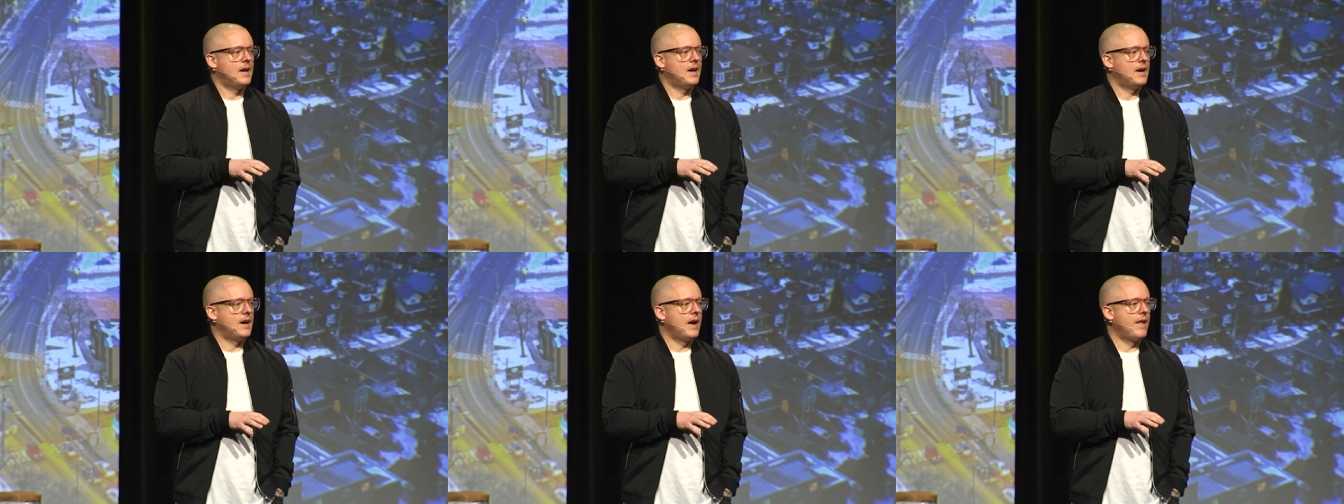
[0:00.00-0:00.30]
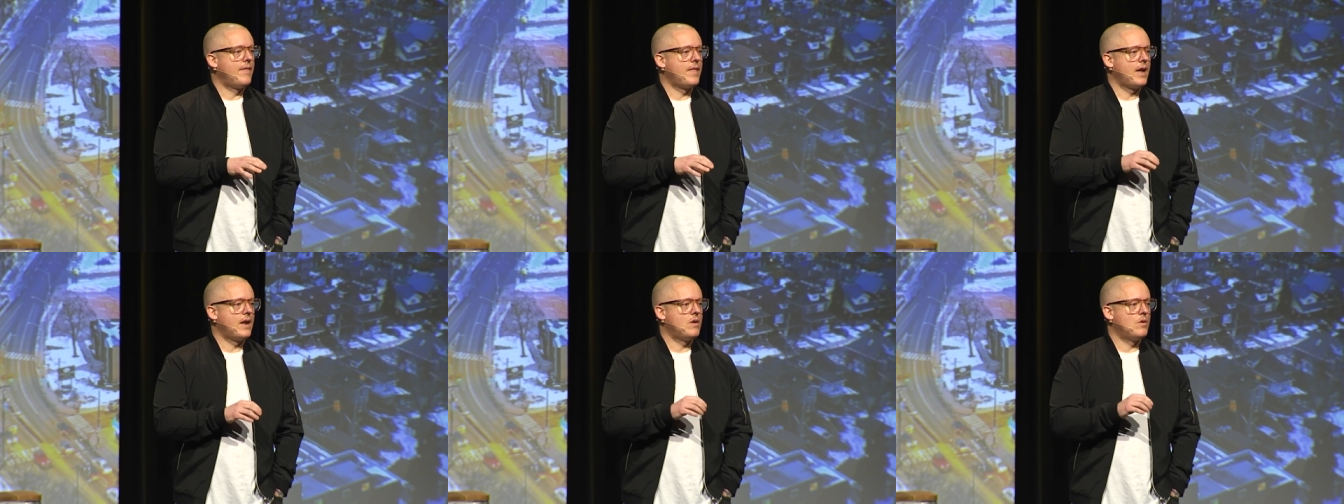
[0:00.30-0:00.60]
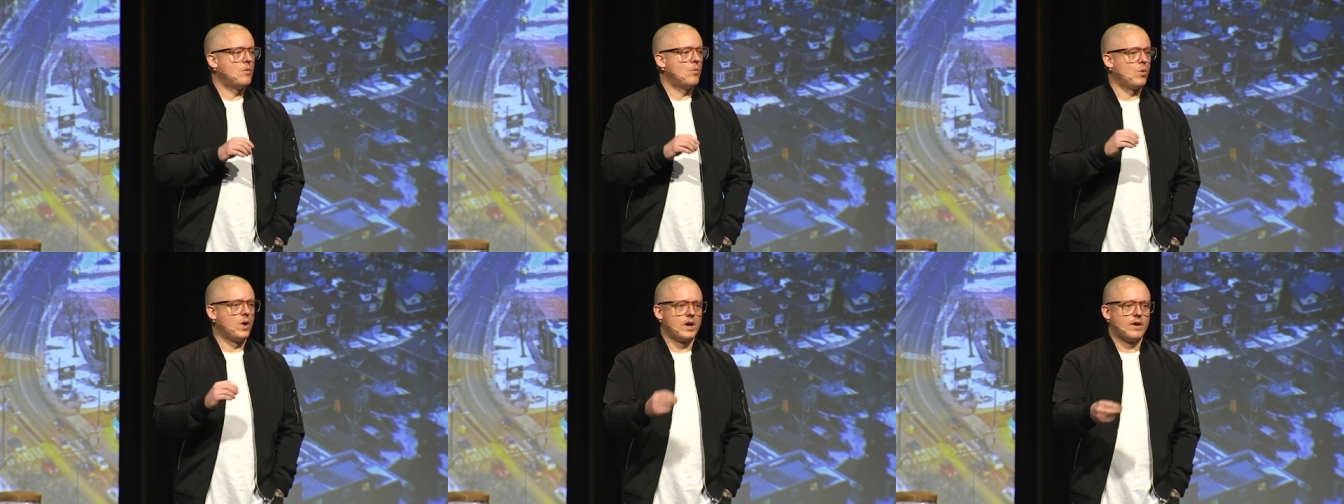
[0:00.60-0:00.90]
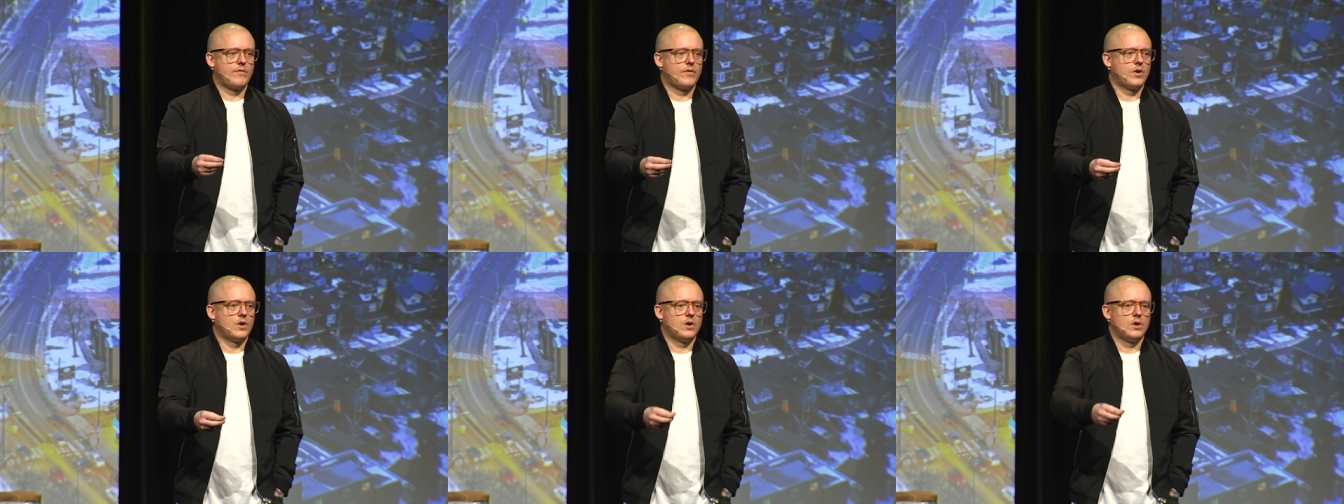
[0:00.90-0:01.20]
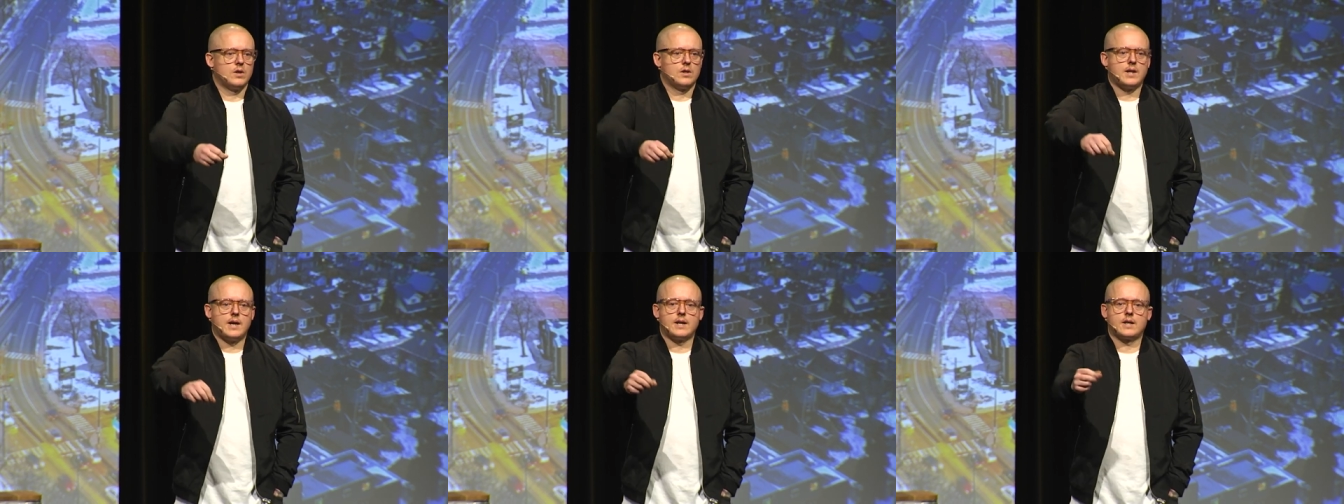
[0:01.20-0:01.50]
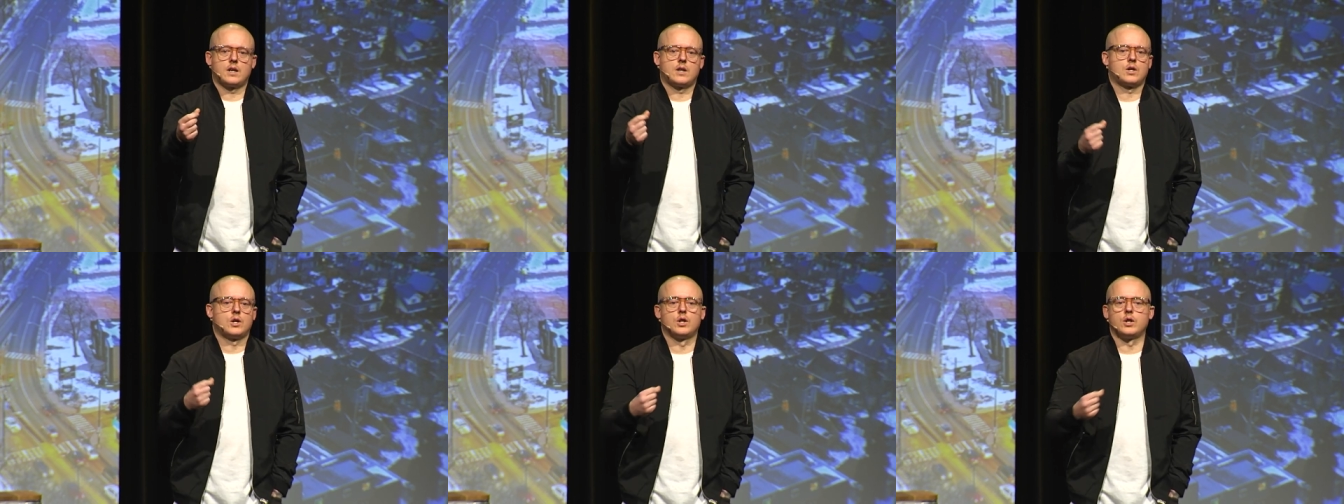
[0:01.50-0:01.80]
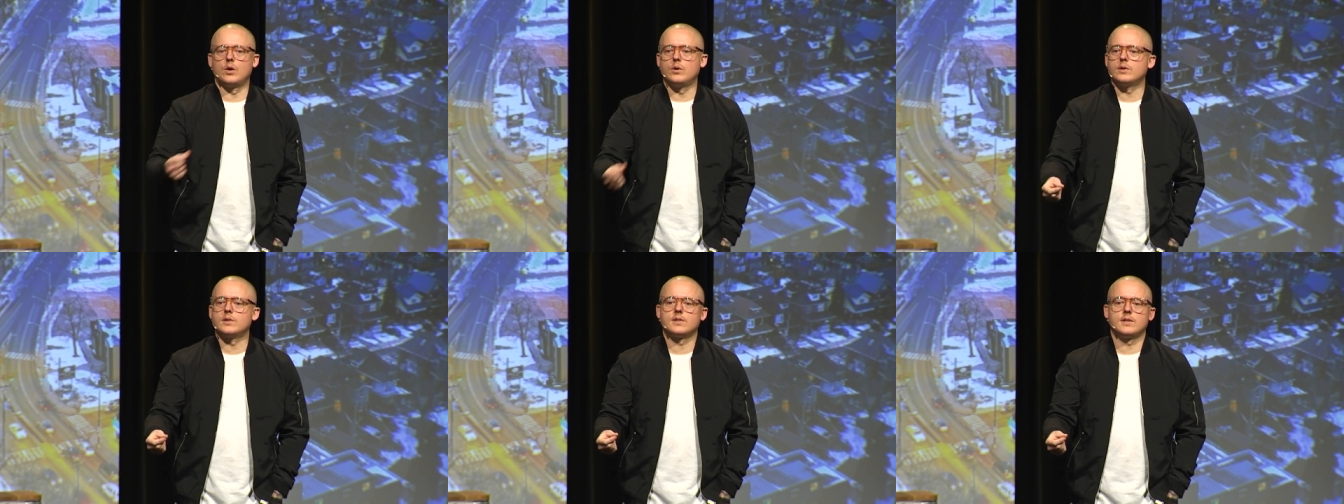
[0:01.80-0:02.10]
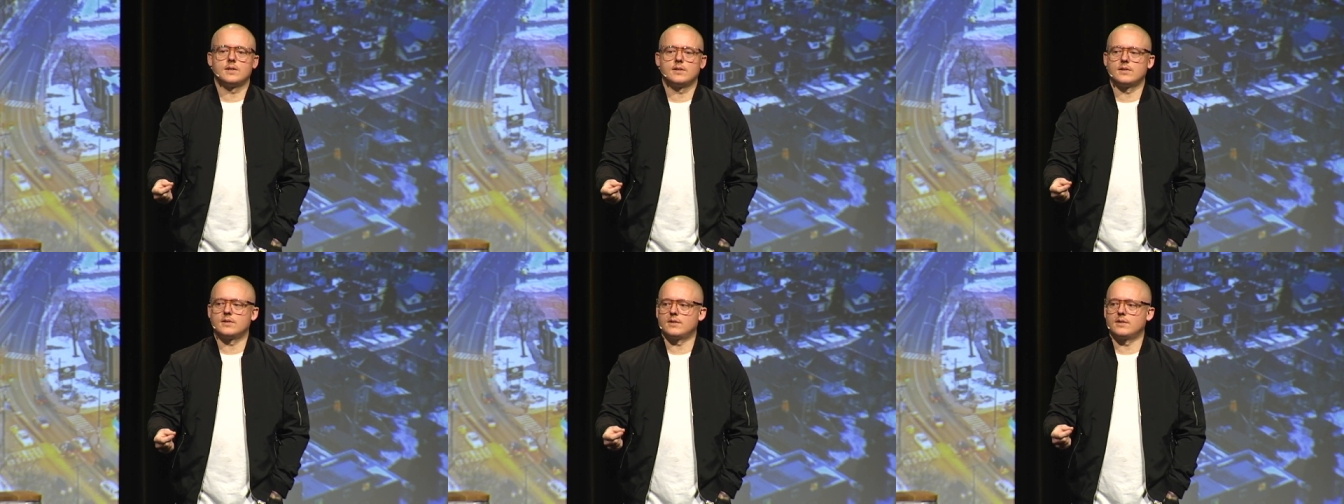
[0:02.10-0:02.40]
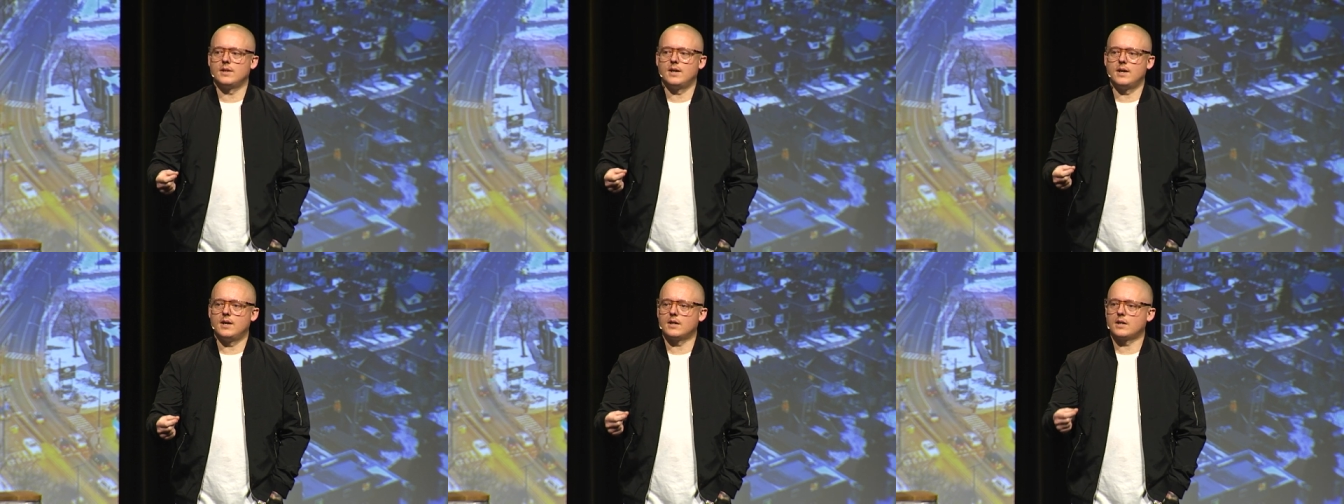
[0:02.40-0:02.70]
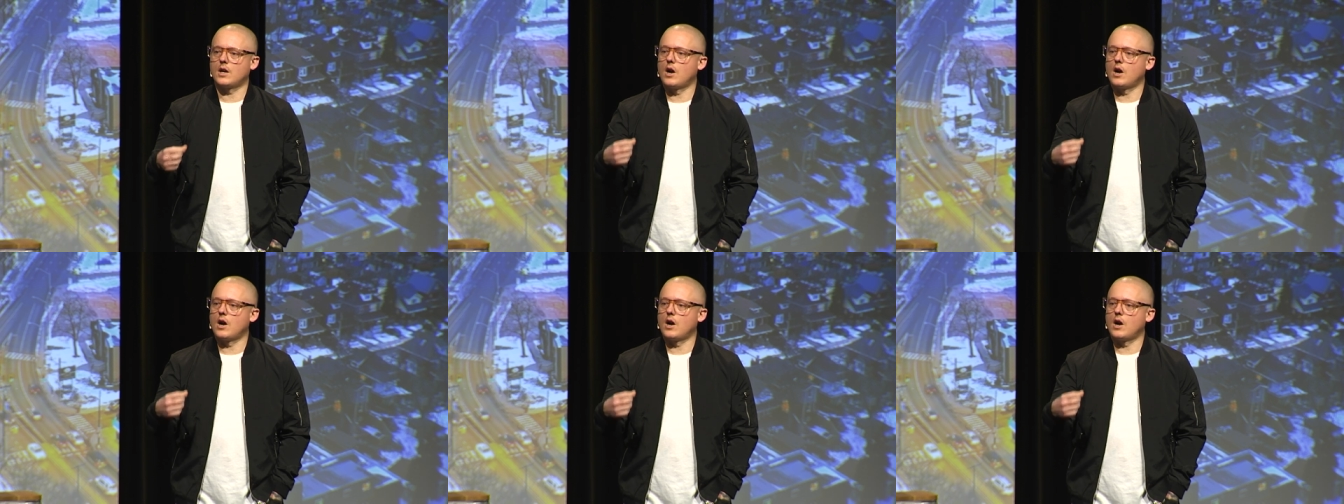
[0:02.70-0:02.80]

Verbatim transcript: Uh, and then one of her like closest uh,